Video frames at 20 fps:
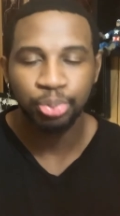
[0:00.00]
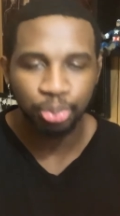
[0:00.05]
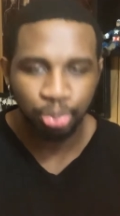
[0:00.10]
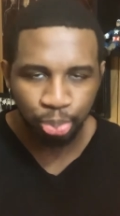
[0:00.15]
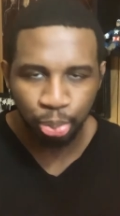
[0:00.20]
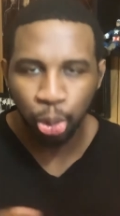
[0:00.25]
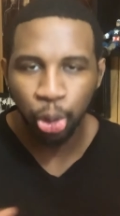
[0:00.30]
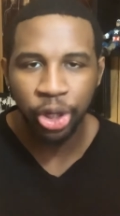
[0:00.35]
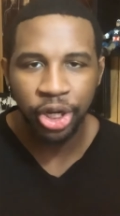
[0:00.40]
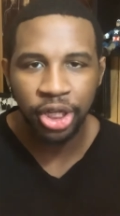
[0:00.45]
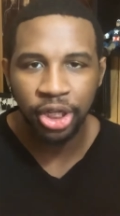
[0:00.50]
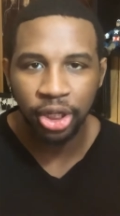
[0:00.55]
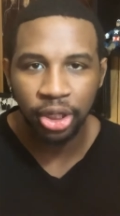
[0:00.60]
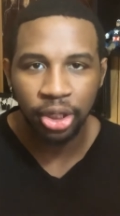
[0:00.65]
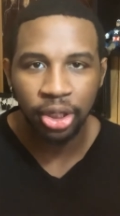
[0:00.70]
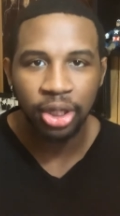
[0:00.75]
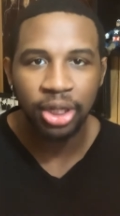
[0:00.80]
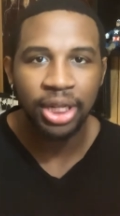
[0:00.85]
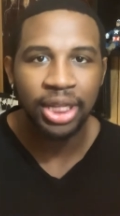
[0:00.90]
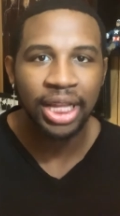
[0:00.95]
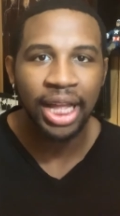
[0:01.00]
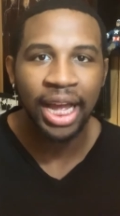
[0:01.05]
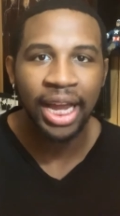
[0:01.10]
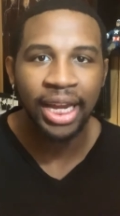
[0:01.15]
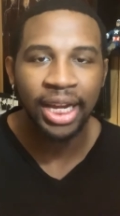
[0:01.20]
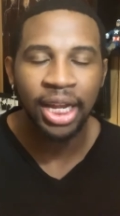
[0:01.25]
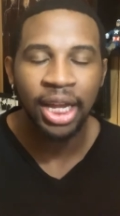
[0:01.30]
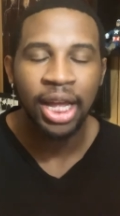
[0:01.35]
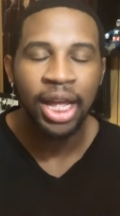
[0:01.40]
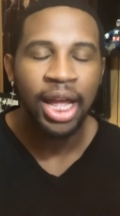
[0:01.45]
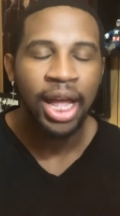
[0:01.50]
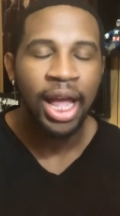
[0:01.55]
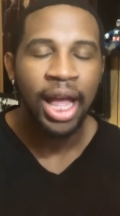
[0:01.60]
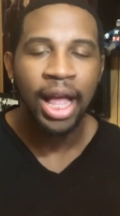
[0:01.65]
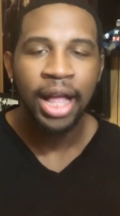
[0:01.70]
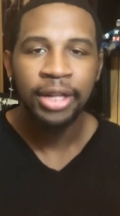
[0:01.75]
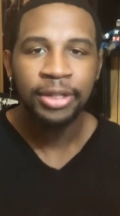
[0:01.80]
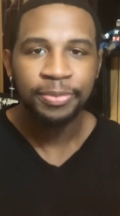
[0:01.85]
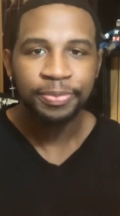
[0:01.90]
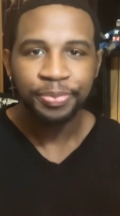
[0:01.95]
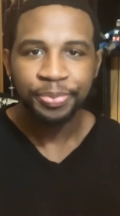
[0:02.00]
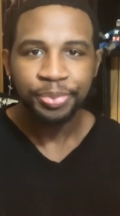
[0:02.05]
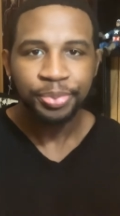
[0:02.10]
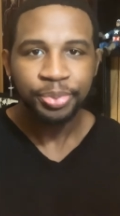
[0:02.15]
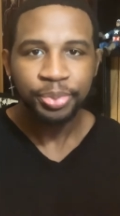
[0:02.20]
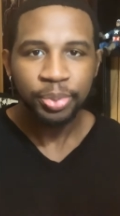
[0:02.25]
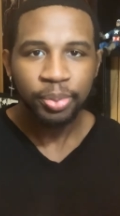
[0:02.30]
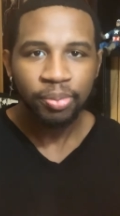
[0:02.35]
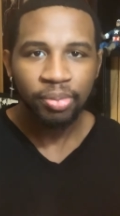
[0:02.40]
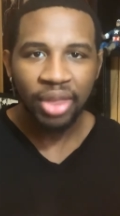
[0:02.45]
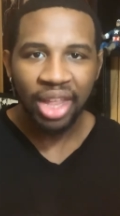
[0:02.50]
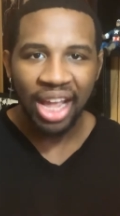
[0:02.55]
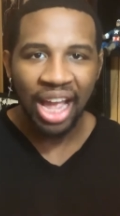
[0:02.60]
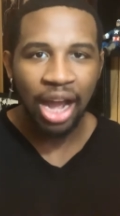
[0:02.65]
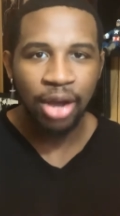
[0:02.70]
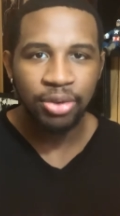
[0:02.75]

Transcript: pretty good. Like, I